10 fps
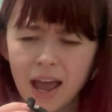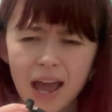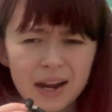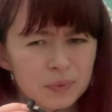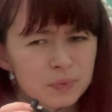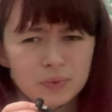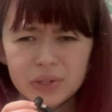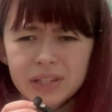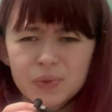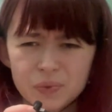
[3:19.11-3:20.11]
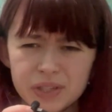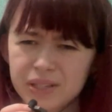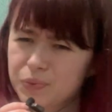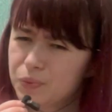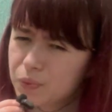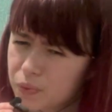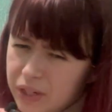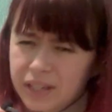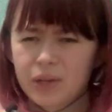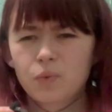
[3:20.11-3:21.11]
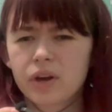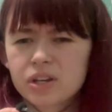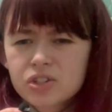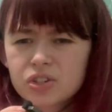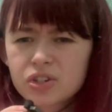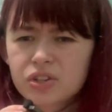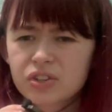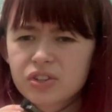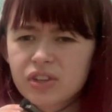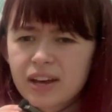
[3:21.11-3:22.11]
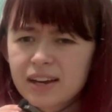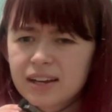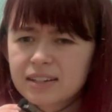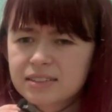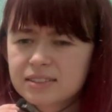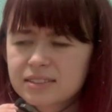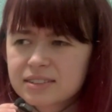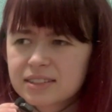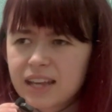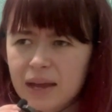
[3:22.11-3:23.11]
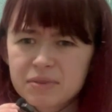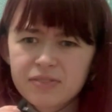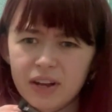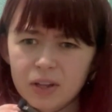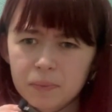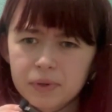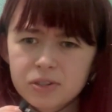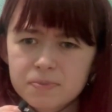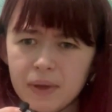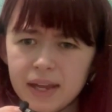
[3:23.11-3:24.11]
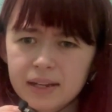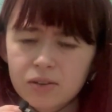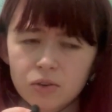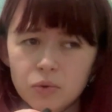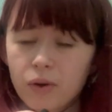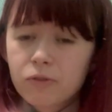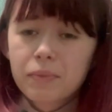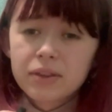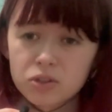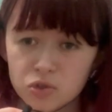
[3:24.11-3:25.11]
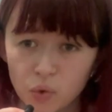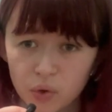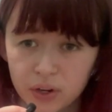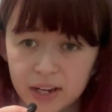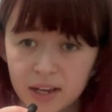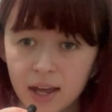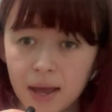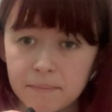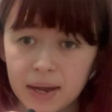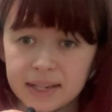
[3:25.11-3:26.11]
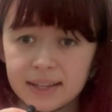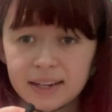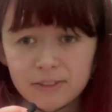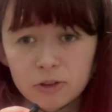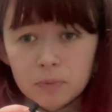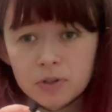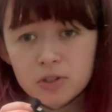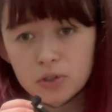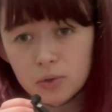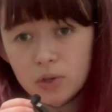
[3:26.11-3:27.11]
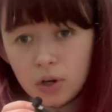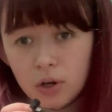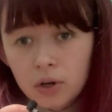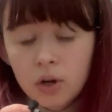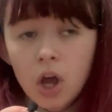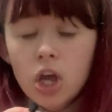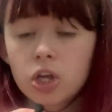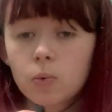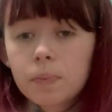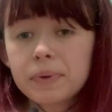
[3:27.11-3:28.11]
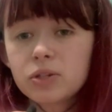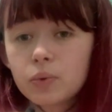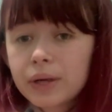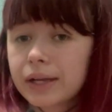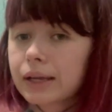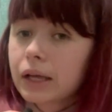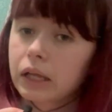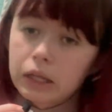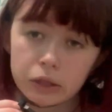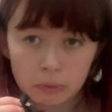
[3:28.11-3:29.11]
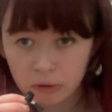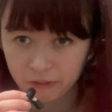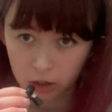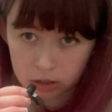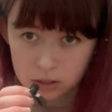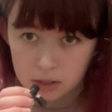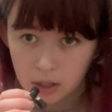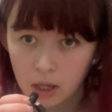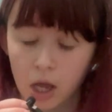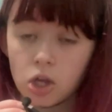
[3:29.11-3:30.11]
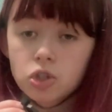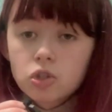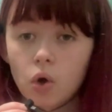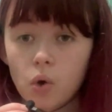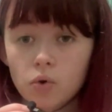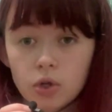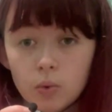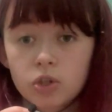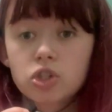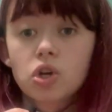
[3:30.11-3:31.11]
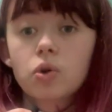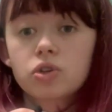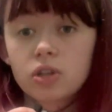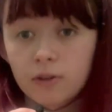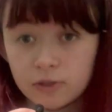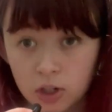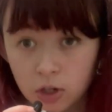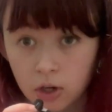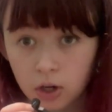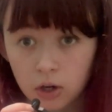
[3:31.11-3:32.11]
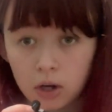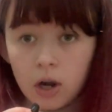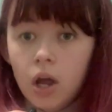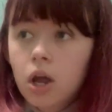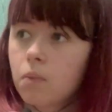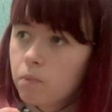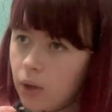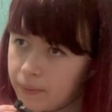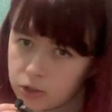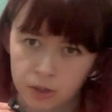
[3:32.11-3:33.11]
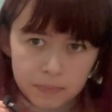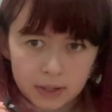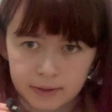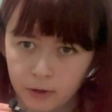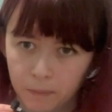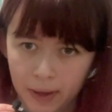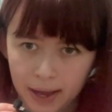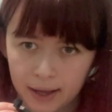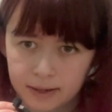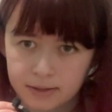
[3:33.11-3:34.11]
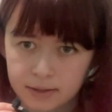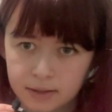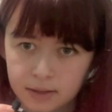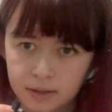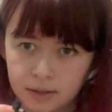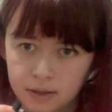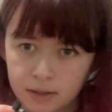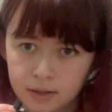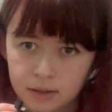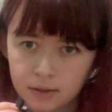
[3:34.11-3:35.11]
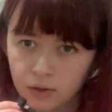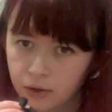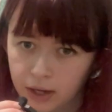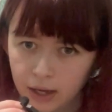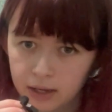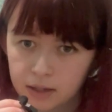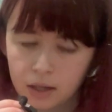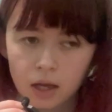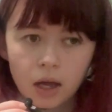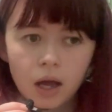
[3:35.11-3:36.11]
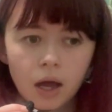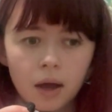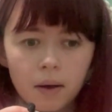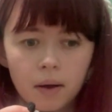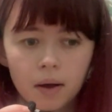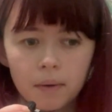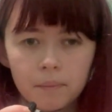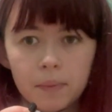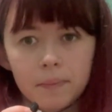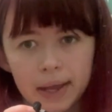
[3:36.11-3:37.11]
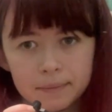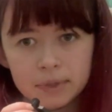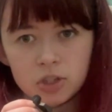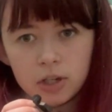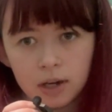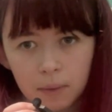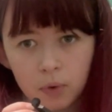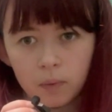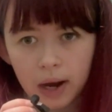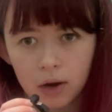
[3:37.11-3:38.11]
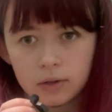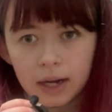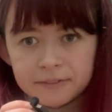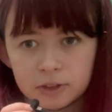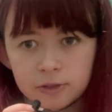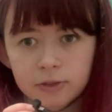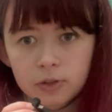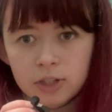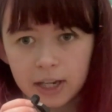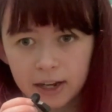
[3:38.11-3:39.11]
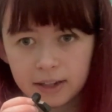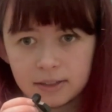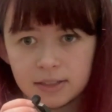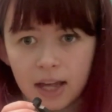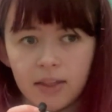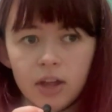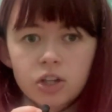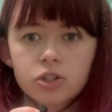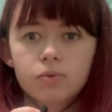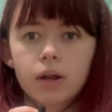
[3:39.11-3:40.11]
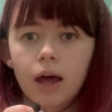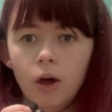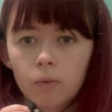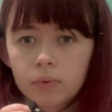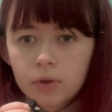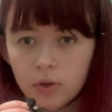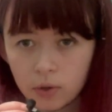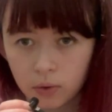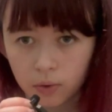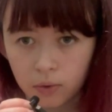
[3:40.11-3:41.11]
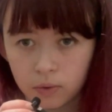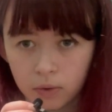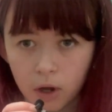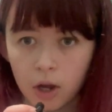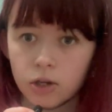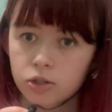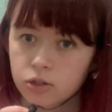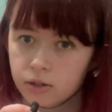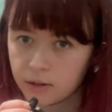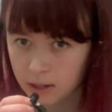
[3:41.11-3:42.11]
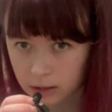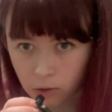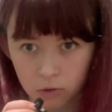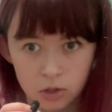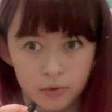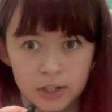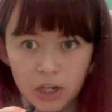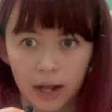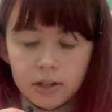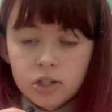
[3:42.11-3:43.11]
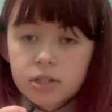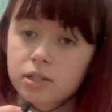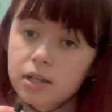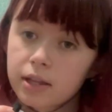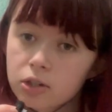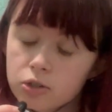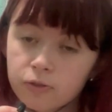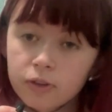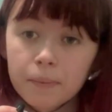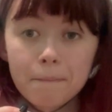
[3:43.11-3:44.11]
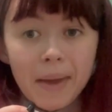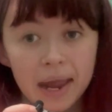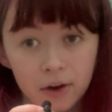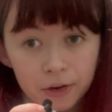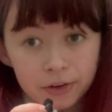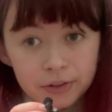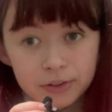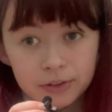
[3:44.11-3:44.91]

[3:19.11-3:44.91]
And I really wish that the game developers made it, or whoever made the story, made it that if you pursued her, you would be doing the reverse. So you would show yourself to her, maybe she'd be a little mad, okay? But maybe she'd come around after a few days, and then she would help you get those 3 challenges to then do for the mayor.